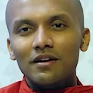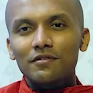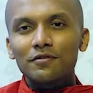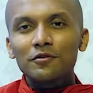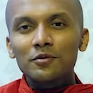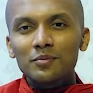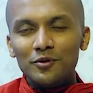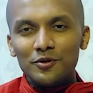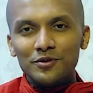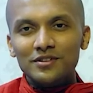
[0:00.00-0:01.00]
full
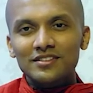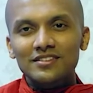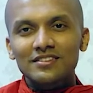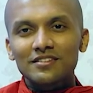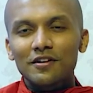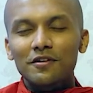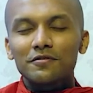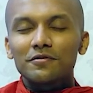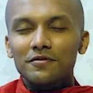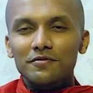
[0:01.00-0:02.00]
moon of
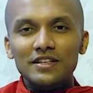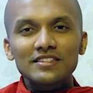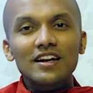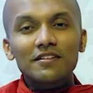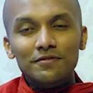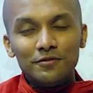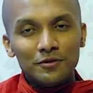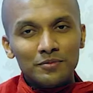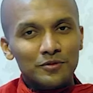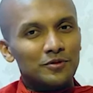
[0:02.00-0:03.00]
Vesak
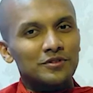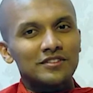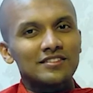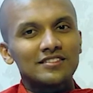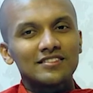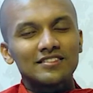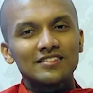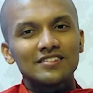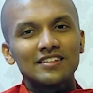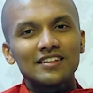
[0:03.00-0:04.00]
full moon
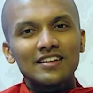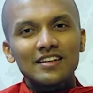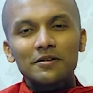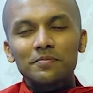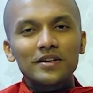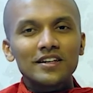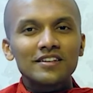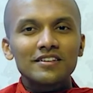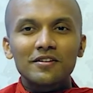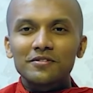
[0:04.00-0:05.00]

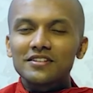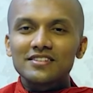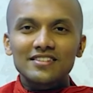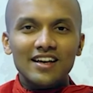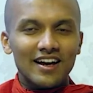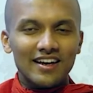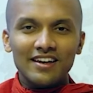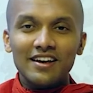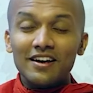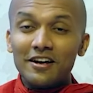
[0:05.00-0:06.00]
appeared on the sky
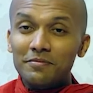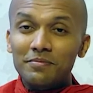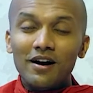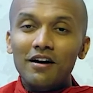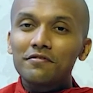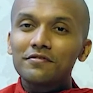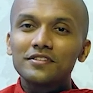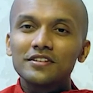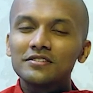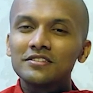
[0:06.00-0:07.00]
above
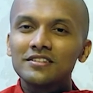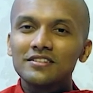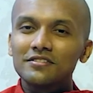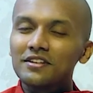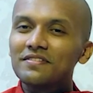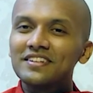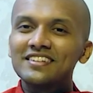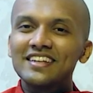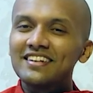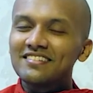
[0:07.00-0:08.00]
the river
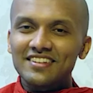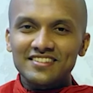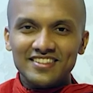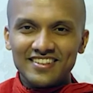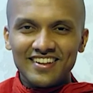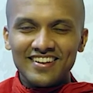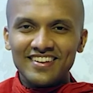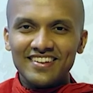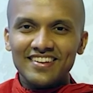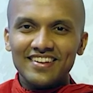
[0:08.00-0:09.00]
Neranjara
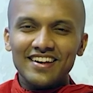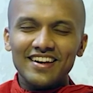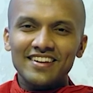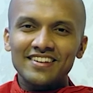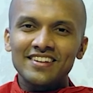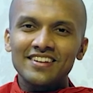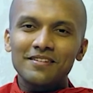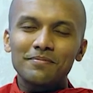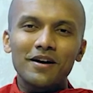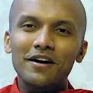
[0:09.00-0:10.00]
and
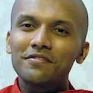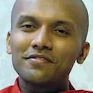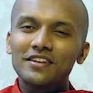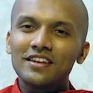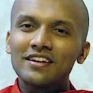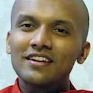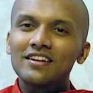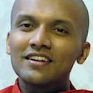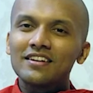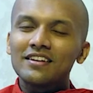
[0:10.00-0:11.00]
above the
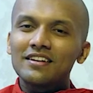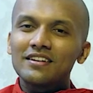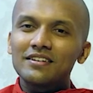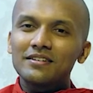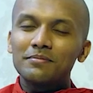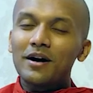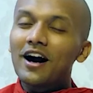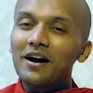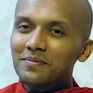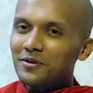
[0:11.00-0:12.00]

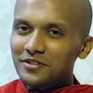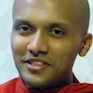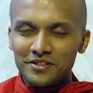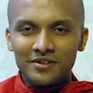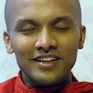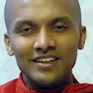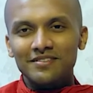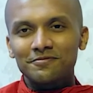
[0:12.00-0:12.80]
Mahabodhi tree.